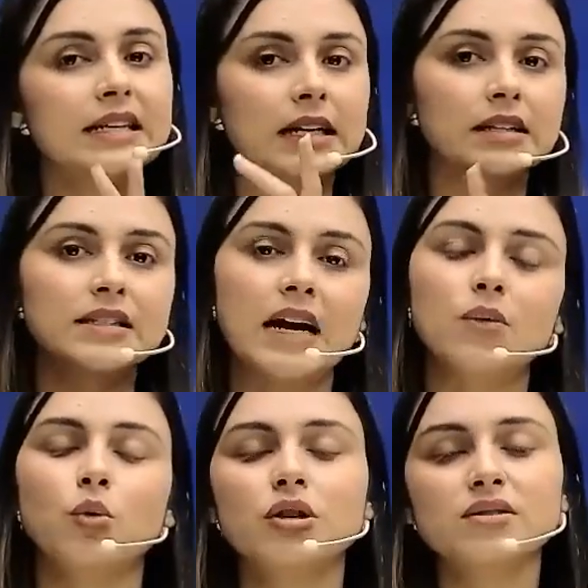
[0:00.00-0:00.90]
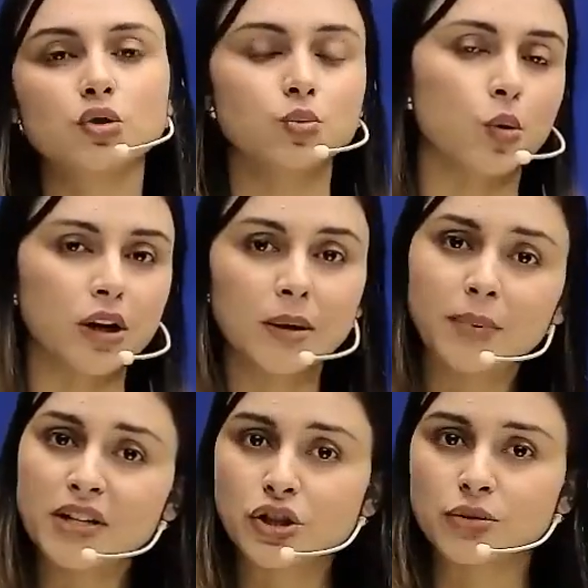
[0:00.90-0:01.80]
understand what is osmotic
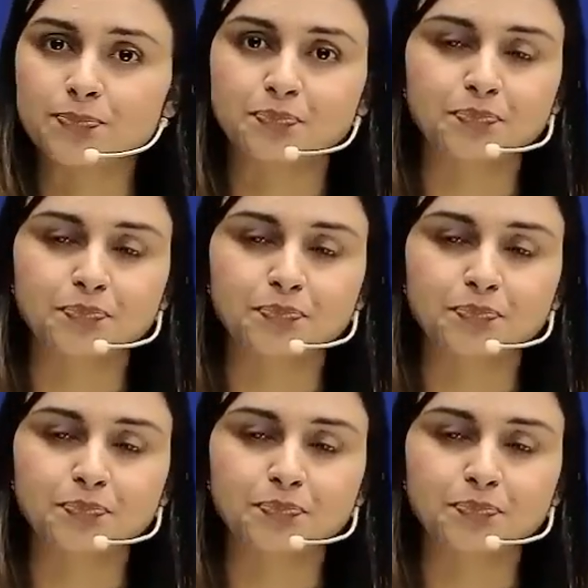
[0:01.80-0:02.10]
pressure.